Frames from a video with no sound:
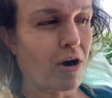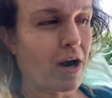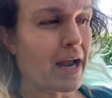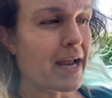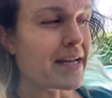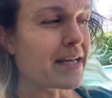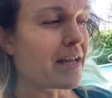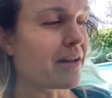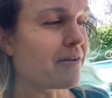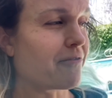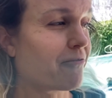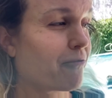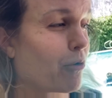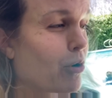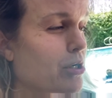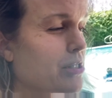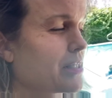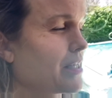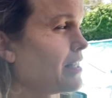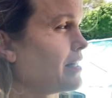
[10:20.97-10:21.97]
I did
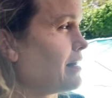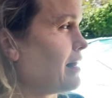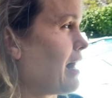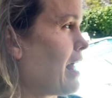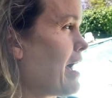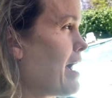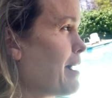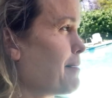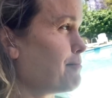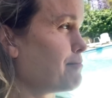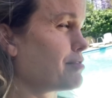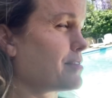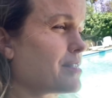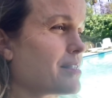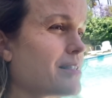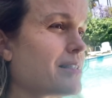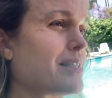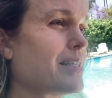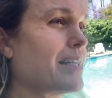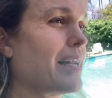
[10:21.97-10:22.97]
14
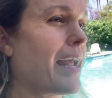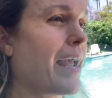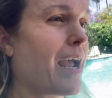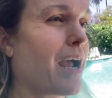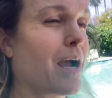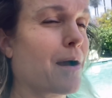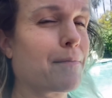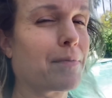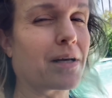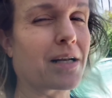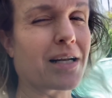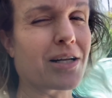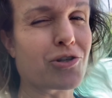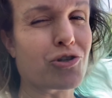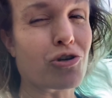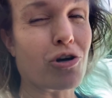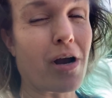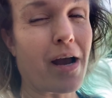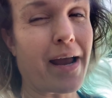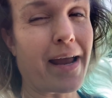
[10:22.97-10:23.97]
laps, today I'm gonna
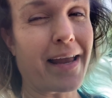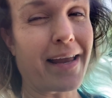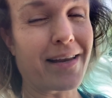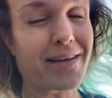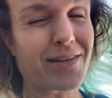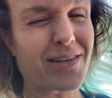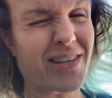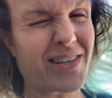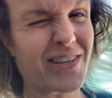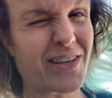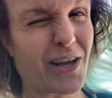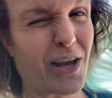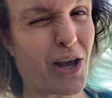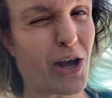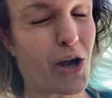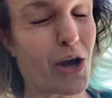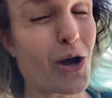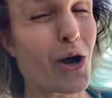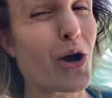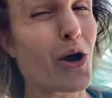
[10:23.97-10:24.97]
try and
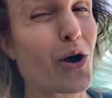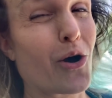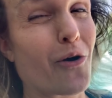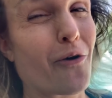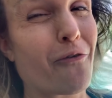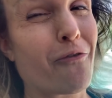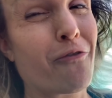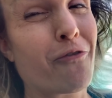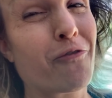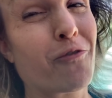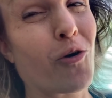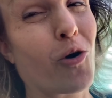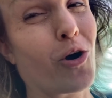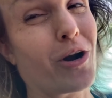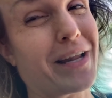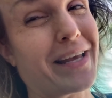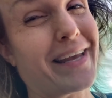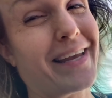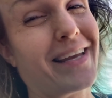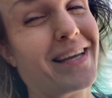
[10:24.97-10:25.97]
do
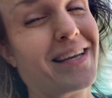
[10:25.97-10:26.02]
40.